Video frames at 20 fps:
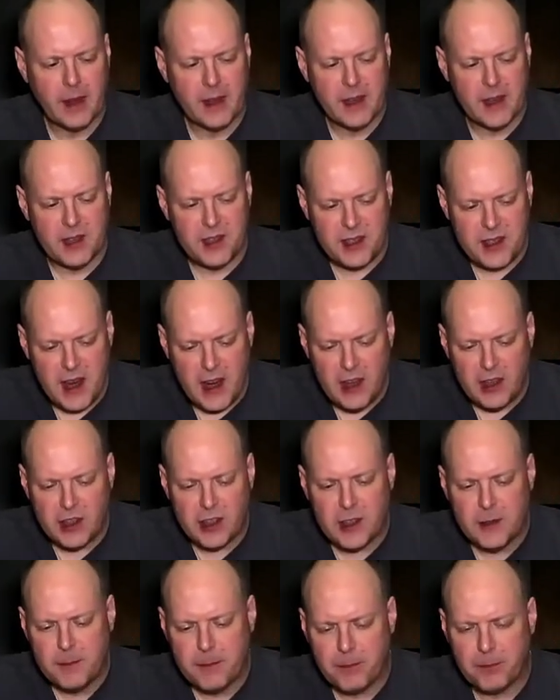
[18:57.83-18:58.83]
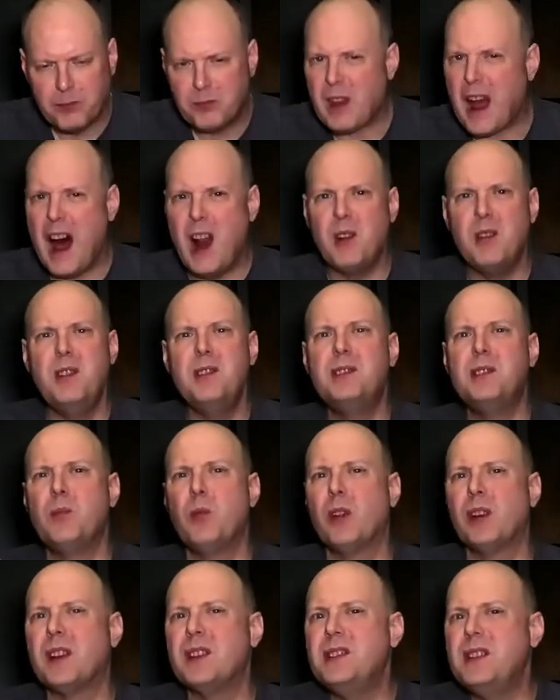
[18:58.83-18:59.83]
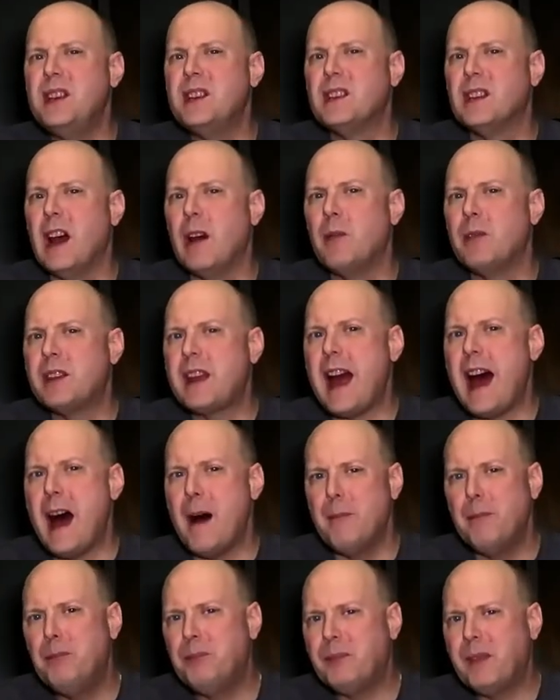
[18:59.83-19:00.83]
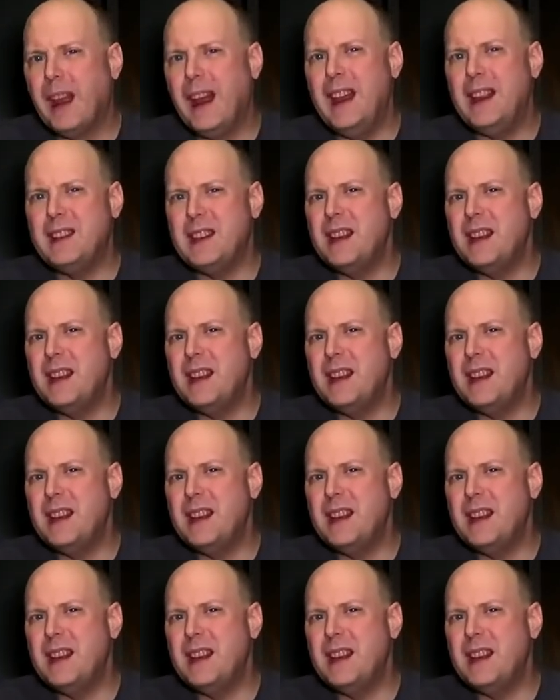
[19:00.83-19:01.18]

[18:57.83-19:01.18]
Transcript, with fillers: cassis. I don't use the word cassis a lot with cab. It,